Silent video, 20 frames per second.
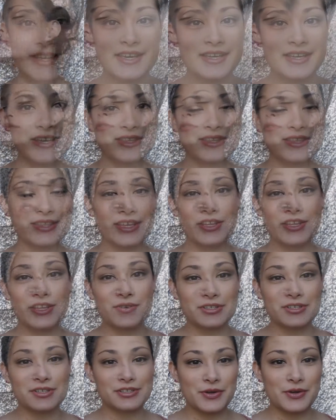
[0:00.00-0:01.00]
Thank you all
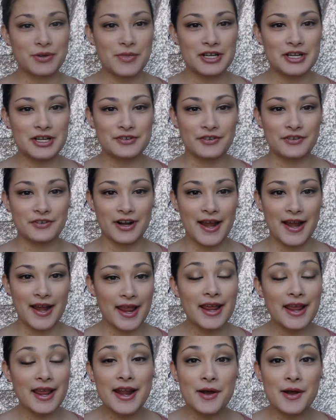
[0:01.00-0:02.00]
so much for hanging
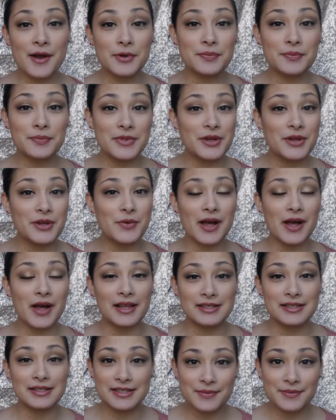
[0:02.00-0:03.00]
out with me while I
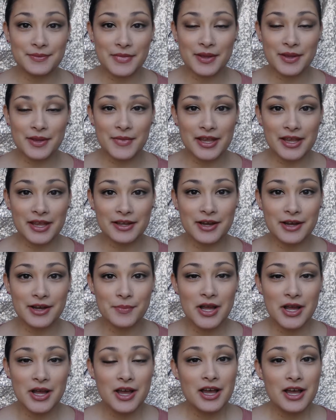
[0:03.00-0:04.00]
did my makeup,
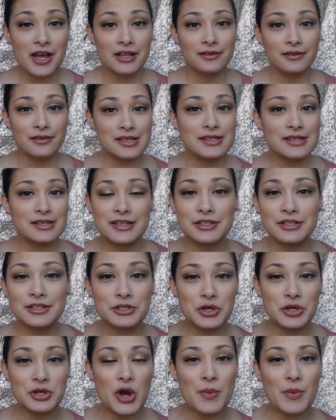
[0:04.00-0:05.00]
listening to all
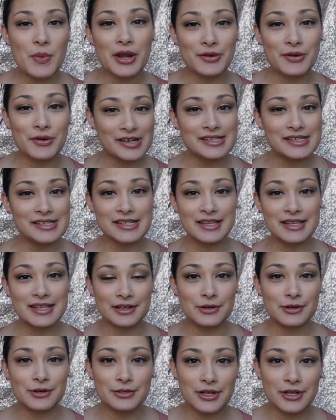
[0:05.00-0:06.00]
my crazy that goes
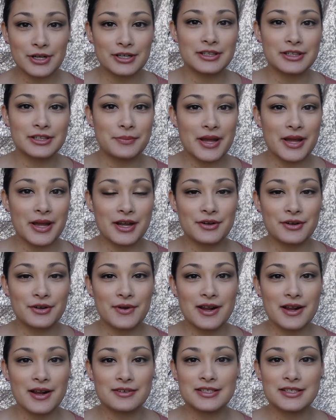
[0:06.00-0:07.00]
on in the
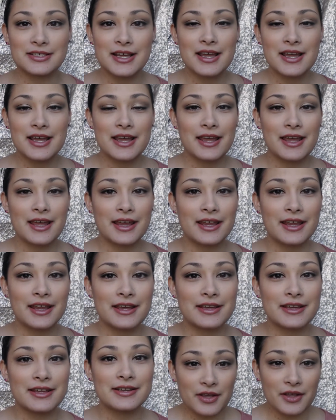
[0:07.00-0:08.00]
background.
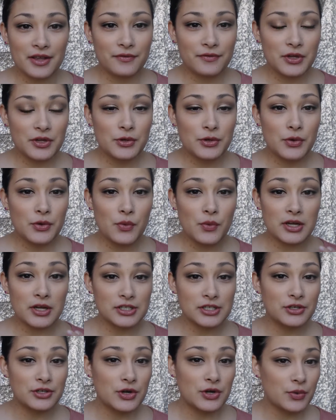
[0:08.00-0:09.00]
And if you want to
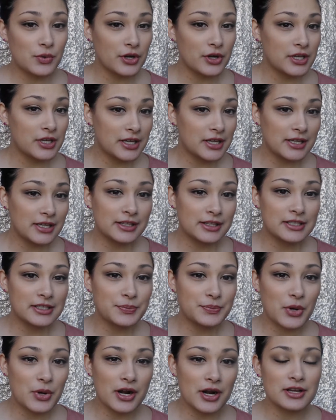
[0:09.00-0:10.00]
know where you can get these
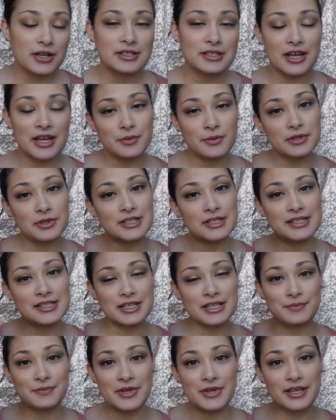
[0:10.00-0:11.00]
products, I will list them
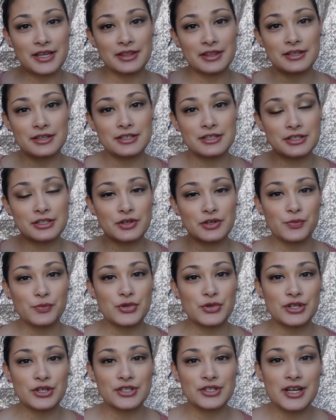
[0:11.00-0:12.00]
in the description
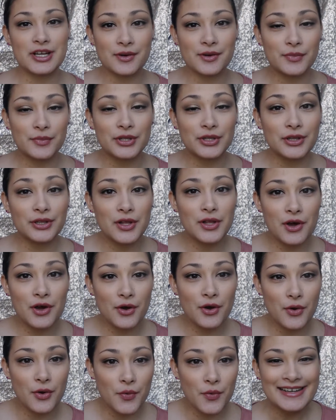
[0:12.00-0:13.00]
down
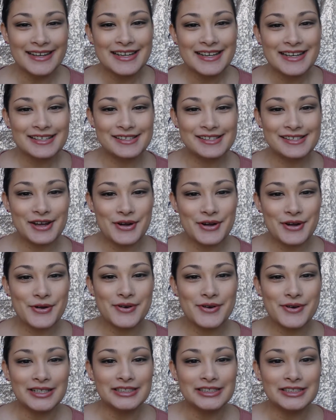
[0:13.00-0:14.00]
below. So
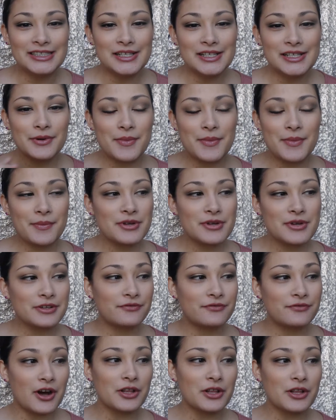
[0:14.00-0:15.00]
remember to
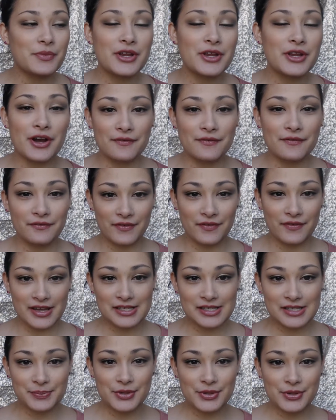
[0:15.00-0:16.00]
follow me on
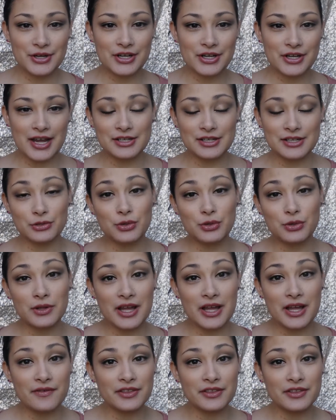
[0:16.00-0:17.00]
Facebook. I do go live
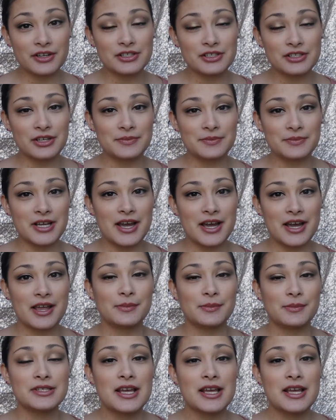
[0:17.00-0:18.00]
on there sometimes.
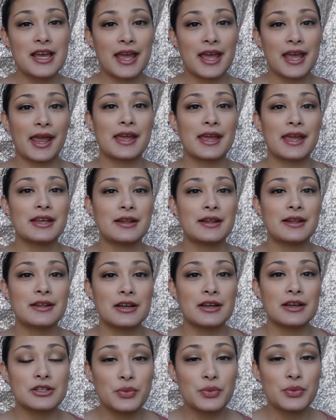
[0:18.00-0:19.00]
And
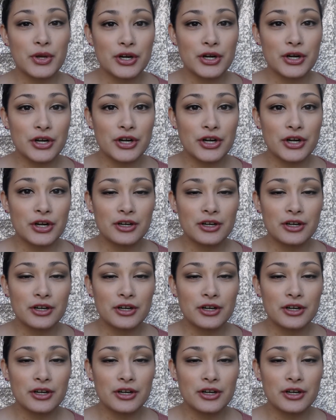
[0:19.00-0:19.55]
Twitter.